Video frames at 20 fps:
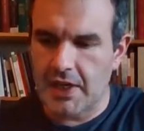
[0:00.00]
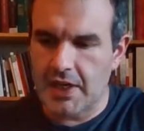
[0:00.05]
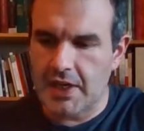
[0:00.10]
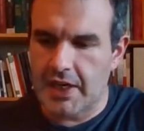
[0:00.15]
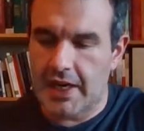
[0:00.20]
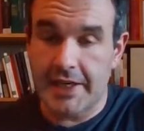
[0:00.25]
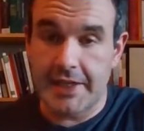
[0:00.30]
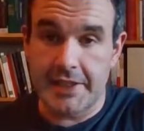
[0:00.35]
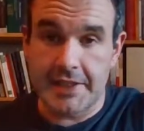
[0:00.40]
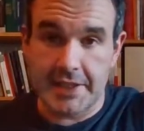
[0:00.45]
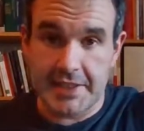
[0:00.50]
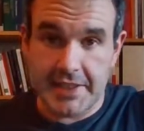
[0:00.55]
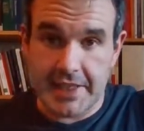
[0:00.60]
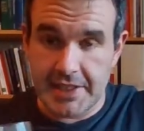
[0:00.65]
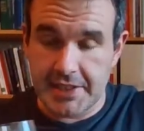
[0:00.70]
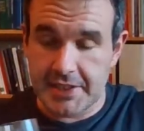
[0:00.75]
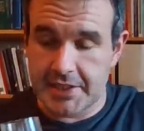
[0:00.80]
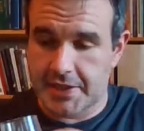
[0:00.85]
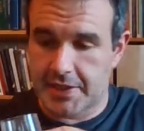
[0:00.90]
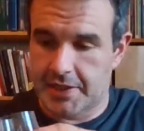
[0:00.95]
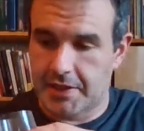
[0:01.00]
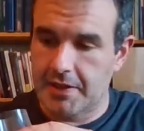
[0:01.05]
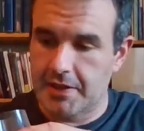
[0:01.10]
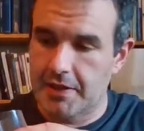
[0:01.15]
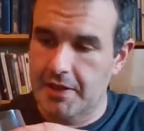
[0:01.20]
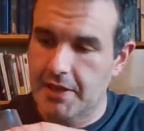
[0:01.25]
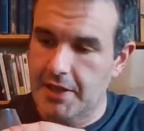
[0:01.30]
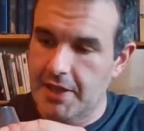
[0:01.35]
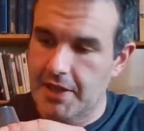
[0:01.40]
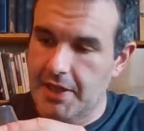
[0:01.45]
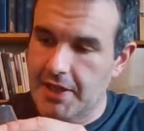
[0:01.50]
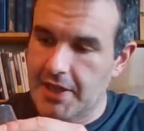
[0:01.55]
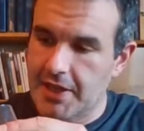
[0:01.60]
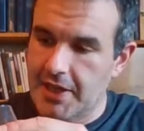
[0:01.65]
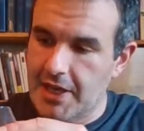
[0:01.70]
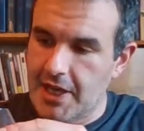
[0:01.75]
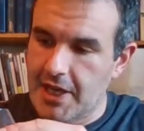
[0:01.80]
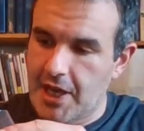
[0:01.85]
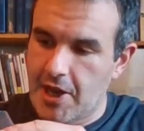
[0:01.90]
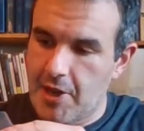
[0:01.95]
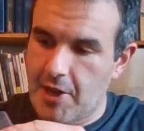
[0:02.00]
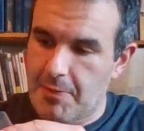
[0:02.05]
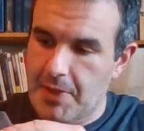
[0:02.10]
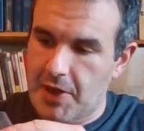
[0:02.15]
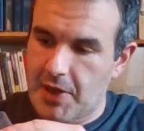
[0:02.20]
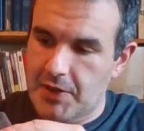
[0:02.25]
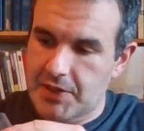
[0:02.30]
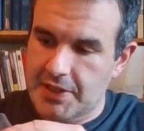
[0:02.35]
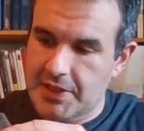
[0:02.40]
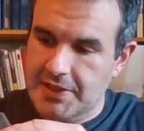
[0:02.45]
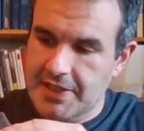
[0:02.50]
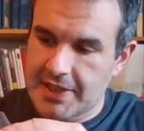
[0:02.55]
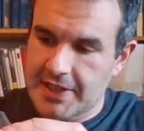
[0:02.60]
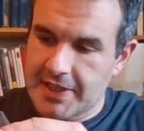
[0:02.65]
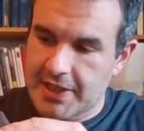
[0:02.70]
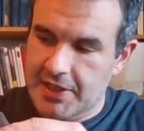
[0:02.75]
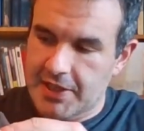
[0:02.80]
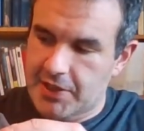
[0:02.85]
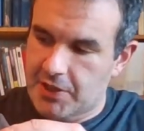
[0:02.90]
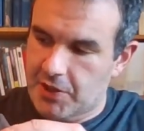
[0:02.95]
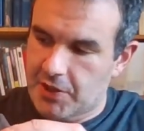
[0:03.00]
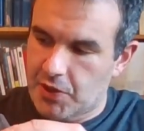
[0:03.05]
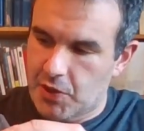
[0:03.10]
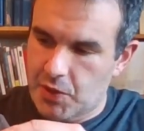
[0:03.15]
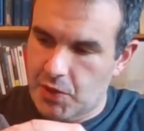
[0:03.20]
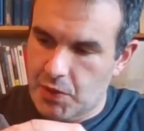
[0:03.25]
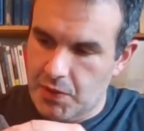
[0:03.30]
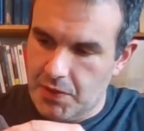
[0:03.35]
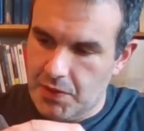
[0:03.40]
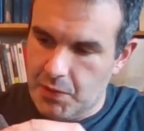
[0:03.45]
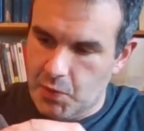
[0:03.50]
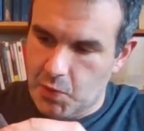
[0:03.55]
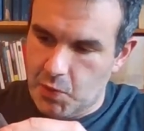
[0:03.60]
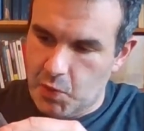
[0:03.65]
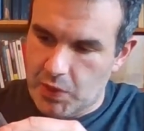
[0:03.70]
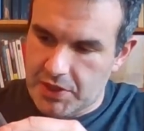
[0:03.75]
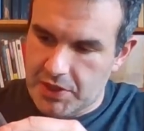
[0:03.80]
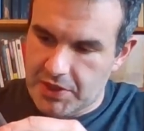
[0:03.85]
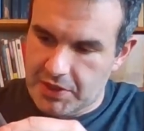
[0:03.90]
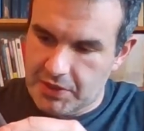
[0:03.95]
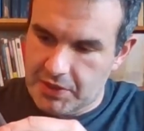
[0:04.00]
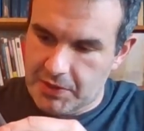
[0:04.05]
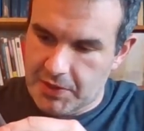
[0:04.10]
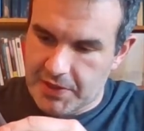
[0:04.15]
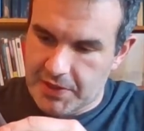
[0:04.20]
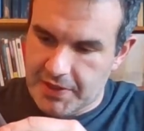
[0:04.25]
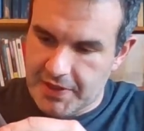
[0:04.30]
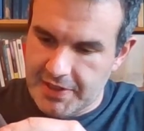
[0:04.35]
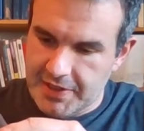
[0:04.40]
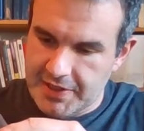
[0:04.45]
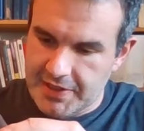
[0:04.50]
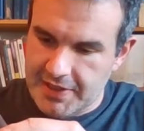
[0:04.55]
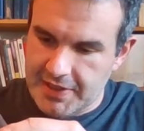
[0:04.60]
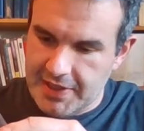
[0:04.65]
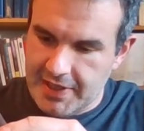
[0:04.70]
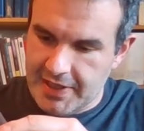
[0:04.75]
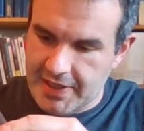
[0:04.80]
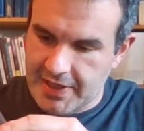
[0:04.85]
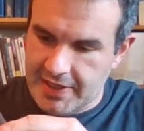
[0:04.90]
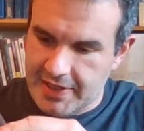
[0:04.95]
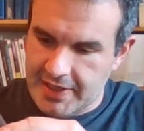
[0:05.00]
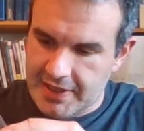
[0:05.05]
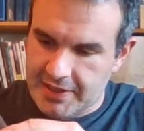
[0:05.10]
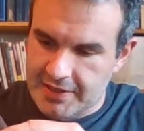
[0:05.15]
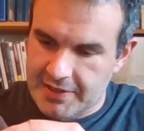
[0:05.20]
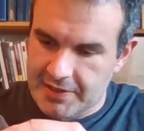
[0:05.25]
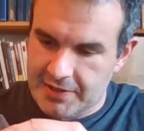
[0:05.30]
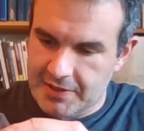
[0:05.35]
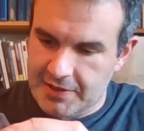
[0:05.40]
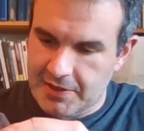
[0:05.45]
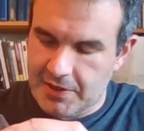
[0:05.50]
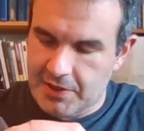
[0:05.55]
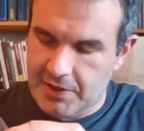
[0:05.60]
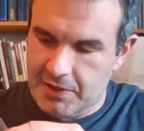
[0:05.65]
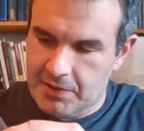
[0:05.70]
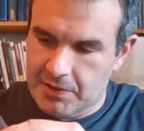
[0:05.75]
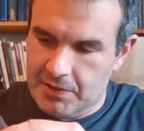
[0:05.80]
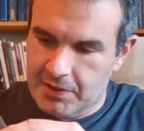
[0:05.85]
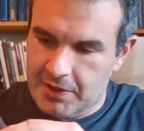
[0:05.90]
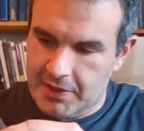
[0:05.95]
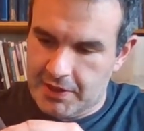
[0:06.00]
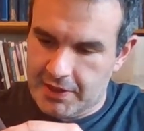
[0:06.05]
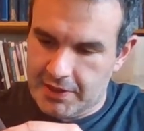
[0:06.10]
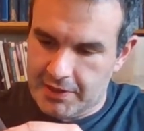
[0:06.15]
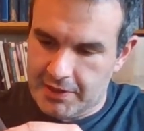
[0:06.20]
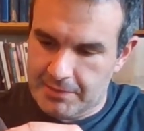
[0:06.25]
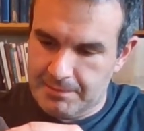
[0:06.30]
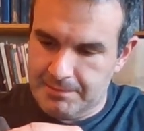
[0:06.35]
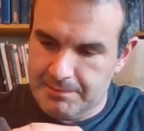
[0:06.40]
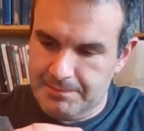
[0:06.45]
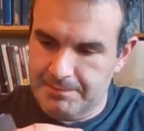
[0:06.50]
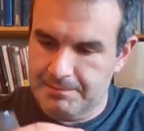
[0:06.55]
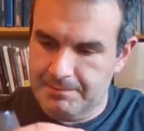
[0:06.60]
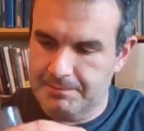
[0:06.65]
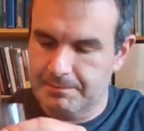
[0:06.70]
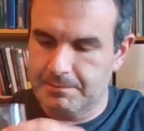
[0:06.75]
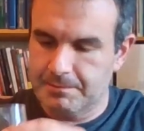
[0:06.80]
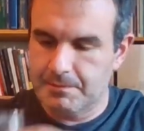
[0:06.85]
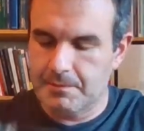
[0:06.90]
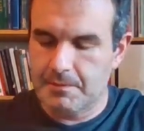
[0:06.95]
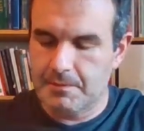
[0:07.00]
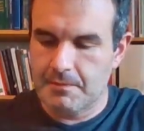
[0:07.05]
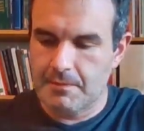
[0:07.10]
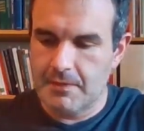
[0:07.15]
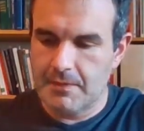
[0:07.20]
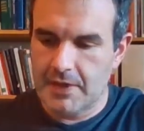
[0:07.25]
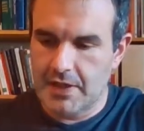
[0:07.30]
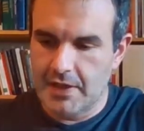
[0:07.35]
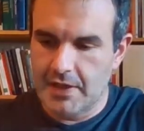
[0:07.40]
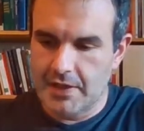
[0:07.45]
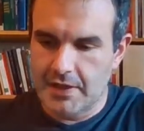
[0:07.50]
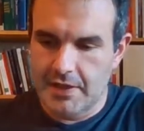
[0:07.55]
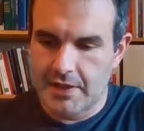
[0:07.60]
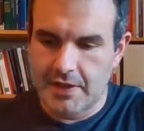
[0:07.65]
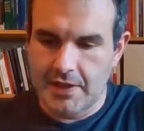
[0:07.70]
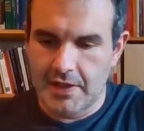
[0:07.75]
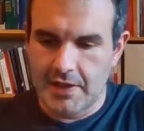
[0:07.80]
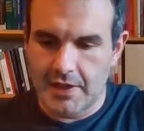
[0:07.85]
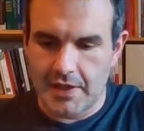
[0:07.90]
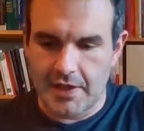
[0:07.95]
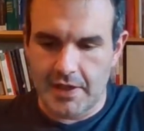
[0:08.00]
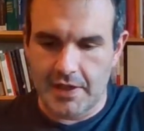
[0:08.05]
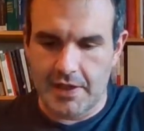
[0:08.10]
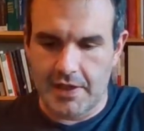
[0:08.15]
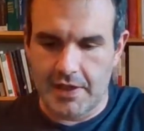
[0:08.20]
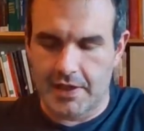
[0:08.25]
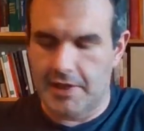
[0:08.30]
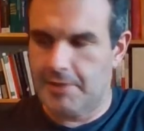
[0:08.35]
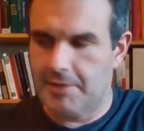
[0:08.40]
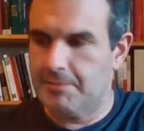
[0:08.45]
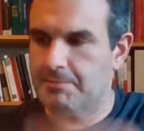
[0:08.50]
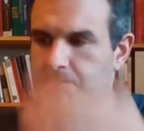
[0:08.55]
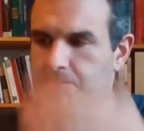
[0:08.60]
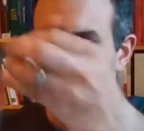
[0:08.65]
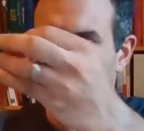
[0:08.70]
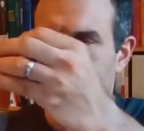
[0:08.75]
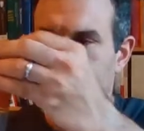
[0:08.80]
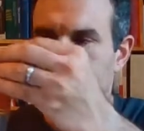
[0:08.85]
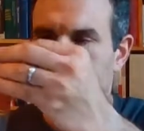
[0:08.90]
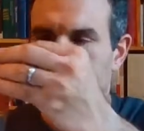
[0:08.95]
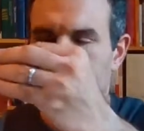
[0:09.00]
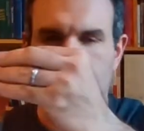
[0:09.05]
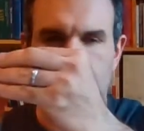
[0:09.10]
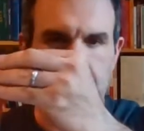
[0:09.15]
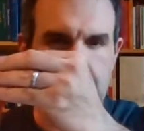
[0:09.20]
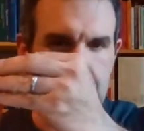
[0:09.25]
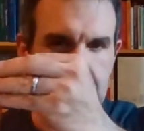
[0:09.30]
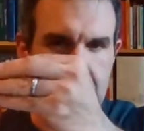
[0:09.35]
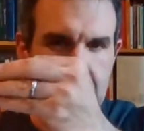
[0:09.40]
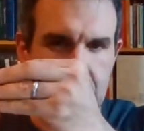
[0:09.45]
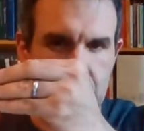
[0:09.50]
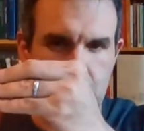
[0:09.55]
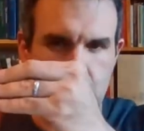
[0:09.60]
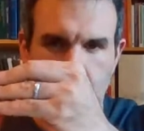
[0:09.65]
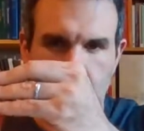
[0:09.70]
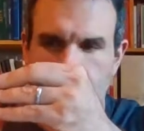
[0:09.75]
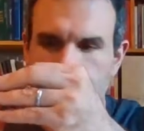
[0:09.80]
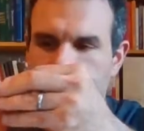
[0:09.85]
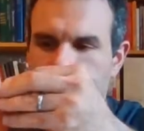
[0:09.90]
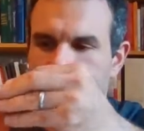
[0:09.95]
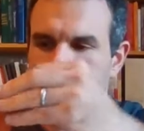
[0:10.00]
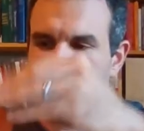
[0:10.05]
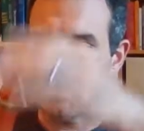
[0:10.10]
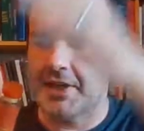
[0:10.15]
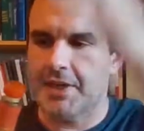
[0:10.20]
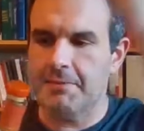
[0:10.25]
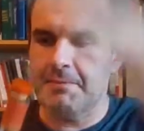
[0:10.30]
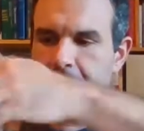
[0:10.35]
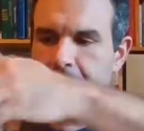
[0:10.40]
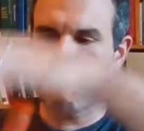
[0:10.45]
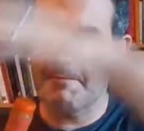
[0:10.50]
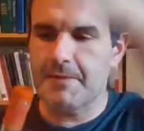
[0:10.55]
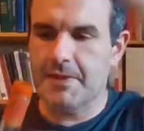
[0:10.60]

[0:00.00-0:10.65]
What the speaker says: I did a tasting about a decade ago, which included this, and in all, you know, get drunk at the time.